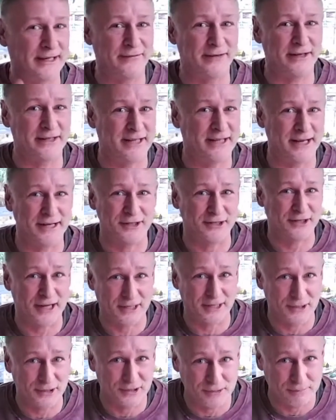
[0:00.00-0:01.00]
Give it 10
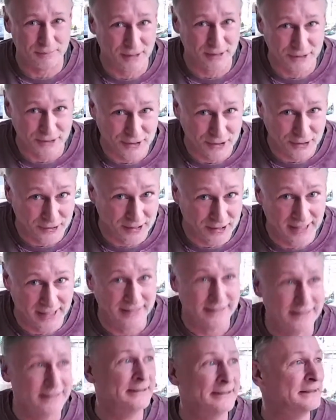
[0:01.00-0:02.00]
seconds, bust on
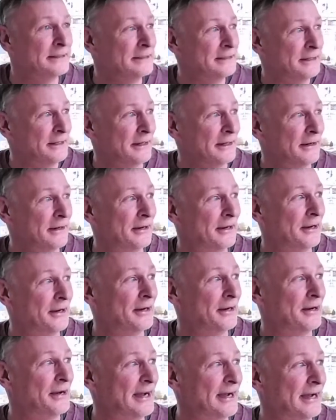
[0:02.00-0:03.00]
that.
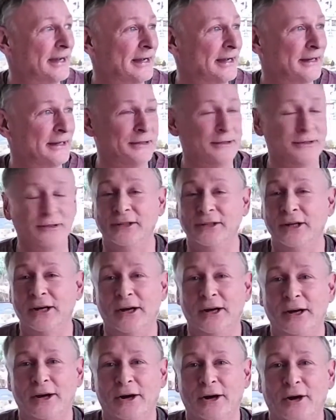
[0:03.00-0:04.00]
And
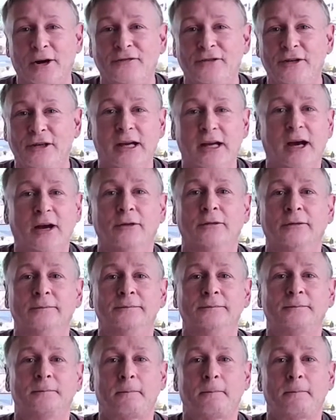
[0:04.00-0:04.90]
off you go.